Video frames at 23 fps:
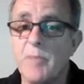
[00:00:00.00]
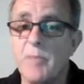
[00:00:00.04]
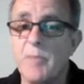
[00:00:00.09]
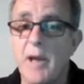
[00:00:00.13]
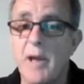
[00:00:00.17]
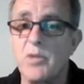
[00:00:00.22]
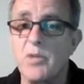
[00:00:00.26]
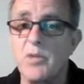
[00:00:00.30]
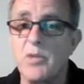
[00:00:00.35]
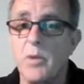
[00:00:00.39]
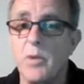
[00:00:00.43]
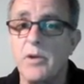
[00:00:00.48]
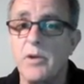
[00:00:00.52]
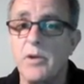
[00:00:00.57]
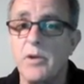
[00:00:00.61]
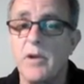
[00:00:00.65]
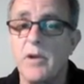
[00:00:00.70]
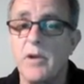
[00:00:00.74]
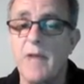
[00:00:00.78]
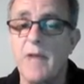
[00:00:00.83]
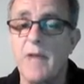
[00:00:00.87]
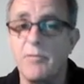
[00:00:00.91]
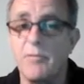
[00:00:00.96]
page where you
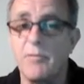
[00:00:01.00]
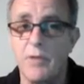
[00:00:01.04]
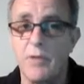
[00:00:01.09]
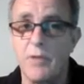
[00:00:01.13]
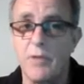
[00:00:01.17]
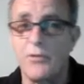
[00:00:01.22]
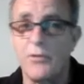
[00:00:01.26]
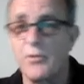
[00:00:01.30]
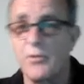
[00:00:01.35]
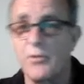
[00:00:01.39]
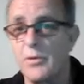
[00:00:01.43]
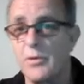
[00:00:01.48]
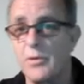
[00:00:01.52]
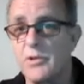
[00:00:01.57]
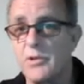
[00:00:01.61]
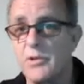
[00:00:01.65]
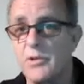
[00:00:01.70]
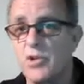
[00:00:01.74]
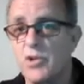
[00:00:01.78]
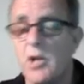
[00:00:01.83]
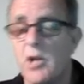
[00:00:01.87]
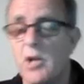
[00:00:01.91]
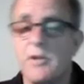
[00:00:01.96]
can have a run through
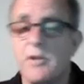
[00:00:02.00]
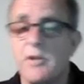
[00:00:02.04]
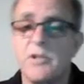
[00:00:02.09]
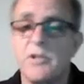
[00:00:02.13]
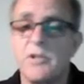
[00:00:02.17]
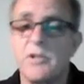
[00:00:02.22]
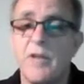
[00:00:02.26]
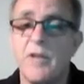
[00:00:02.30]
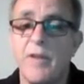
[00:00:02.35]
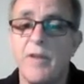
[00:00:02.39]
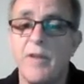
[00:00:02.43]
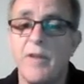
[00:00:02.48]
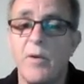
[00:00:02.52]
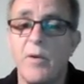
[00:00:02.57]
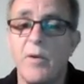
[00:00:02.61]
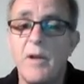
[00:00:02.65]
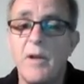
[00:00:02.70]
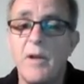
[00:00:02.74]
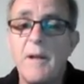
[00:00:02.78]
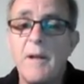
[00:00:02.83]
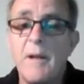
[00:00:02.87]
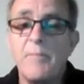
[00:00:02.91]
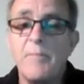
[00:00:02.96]
this, check the stuff out,
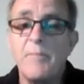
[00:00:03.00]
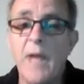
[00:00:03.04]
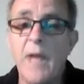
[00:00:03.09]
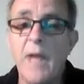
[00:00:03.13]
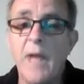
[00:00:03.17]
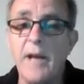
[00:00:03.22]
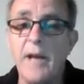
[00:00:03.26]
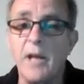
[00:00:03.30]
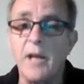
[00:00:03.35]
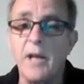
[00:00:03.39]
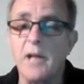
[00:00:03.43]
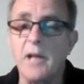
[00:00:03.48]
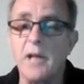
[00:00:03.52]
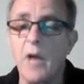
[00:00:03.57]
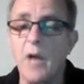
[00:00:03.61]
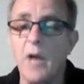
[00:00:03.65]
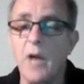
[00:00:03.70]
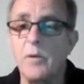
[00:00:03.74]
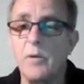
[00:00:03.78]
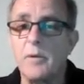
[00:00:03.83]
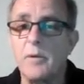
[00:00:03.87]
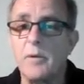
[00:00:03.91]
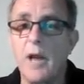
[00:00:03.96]
and
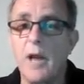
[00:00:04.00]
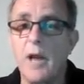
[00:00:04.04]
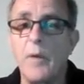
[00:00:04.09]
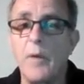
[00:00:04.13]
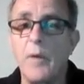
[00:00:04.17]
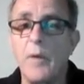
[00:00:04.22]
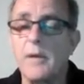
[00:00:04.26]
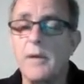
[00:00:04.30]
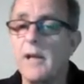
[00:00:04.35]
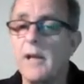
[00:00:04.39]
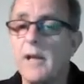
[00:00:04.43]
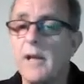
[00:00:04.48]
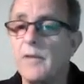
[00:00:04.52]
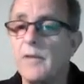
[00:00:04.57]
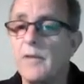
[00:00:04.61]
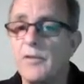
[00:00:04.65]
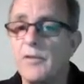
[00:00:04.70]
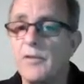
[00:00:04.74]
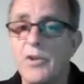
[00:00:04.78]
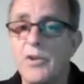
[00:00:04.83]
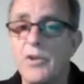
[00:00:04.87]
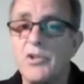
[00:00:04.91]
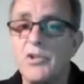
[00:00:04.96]
go and get it
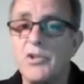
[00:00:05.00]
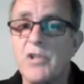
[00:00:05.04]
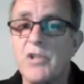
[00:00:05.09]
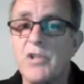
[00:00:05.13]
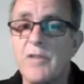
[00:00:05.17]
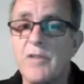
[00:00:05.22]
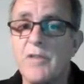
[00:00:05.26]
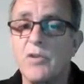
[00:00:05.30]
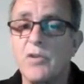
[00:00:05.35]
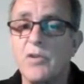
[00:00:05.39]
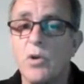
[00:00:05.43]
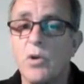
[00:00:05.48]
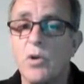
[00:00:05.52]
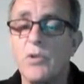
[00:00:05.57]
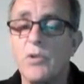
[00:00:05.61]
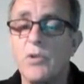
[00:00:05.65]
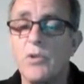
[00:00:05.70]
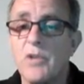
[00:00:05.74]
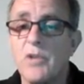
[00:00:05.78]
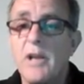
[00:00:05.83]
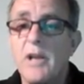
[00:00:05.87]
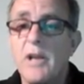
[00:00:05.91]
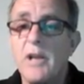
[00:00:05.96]
for
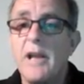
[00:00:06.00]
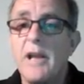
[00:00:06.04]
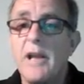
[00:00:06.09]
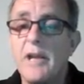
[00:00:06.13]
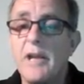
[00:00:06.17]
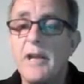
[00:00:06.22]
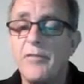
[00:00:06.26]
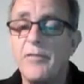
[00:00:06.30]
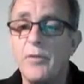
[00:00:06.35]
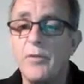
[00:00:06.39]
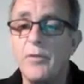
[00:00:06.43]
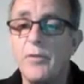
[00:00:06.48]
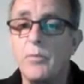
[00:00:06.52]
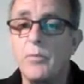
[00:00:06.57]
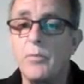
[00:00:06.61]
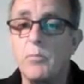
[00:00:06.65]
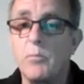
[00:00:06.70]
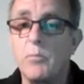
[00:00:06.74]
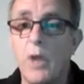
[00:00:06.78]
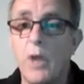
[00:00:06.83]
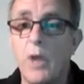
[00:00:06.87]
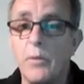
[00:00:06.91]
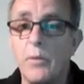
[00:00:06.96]
$37. If you
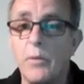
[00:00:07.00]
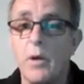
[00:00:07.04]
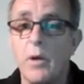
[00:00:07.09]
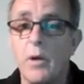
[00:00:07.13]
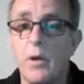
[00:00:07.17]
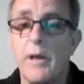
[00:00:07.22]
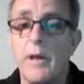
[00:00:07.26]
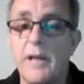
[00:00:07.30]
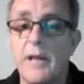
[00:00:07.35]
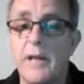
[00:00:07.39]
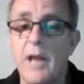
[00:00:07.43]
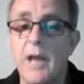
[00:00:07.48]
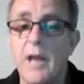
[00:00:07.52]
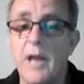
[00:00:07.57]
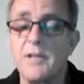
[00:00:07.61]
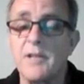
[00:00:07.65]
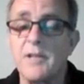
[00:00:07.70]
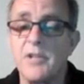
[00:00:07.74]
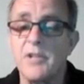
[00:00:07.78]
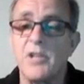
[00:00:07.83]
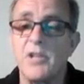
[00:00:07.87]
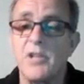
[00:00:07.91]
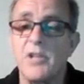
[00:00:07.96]
don't like it,
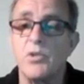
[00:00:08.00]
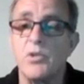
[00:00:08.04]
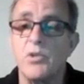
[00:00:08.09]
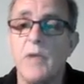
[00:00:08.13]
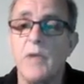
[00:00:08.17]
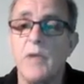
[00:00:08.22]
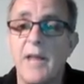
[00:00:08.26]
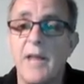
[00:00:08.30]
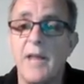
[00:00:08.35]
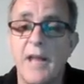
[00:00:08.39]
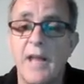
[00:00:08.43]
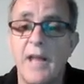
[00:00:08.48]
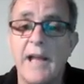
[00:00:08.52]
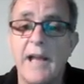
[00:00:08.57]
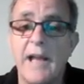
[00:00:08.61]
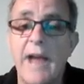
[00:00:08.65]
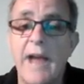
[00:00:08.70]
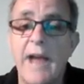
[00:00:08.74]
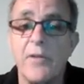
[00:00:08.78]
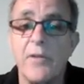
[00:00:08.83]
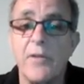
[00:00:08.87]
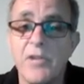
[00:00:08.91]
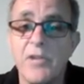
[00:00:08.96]
as I said, you get that
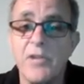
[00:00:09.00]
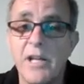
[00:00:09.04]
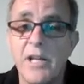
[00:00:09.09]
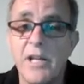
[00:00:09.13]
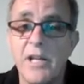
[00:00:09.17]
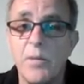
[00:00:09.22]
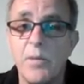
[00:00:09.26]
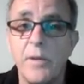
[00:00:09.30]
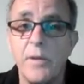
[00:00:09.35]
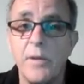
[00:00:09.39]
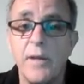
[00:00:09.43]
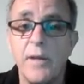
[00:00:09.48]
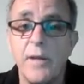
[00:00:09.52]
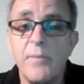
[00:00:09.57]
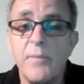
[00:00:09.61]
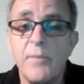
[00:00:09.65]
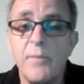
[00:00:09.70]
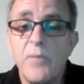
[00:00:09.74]
guarantee with it